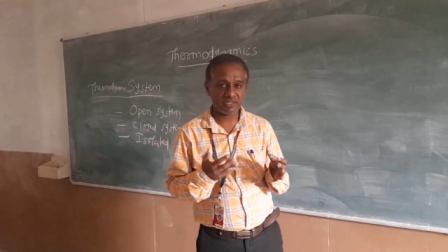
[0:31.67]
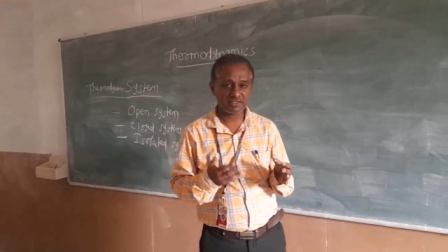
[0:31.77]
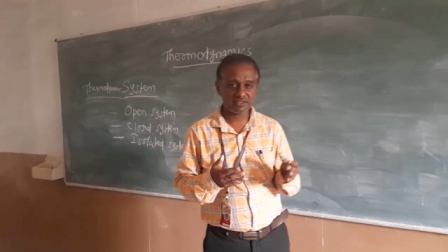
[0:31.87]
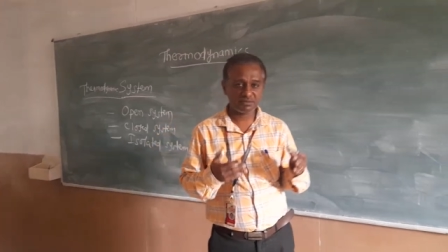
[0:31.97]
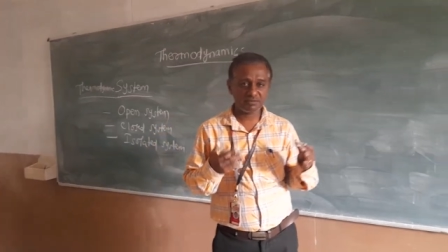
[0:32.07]
a
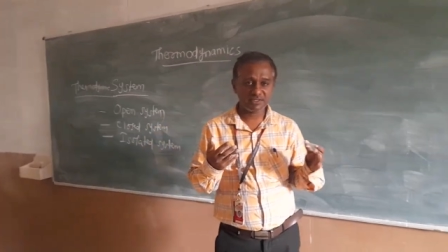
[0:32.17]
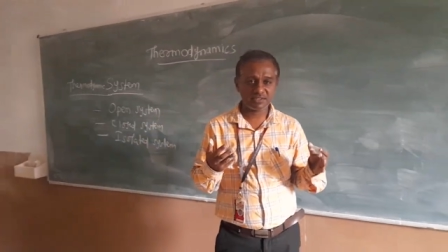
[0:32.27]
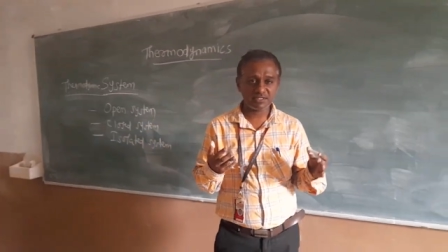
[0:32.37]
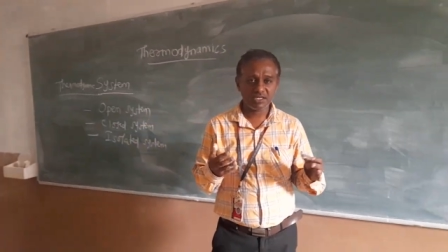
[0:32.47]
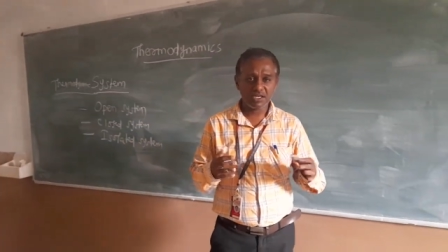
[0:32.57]
system,
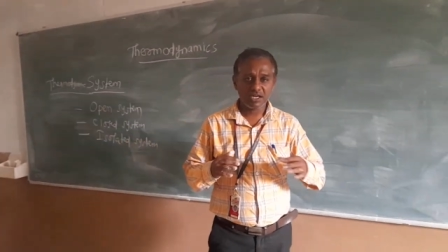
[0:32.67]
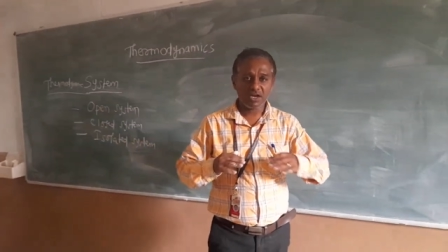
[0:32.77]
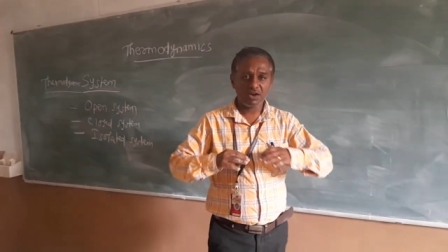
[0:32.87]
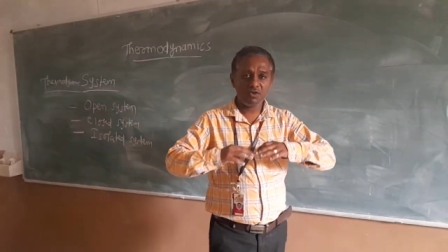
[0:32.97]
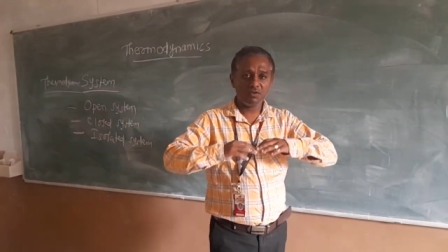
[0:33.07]
means
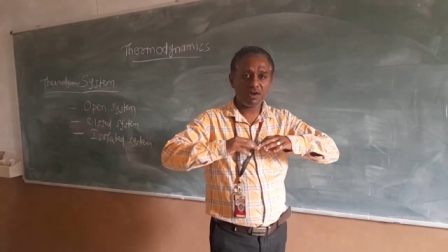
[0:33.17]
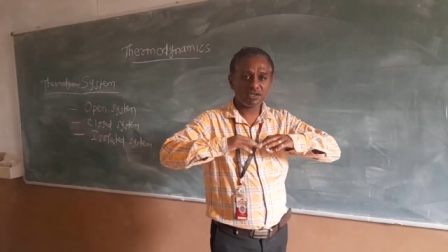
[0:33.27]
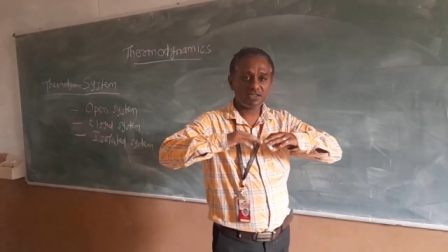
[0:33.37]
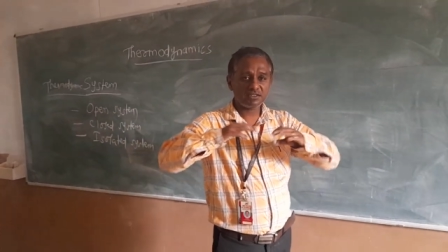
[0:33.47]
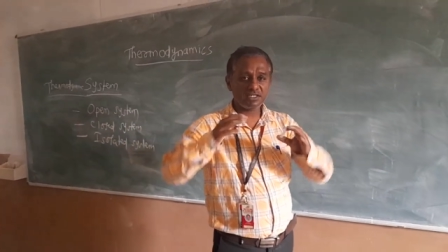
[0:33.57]
what
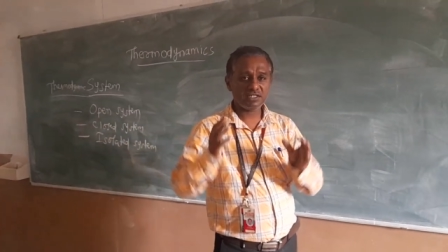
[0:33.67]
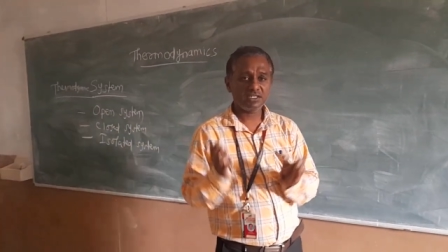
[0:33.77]
are the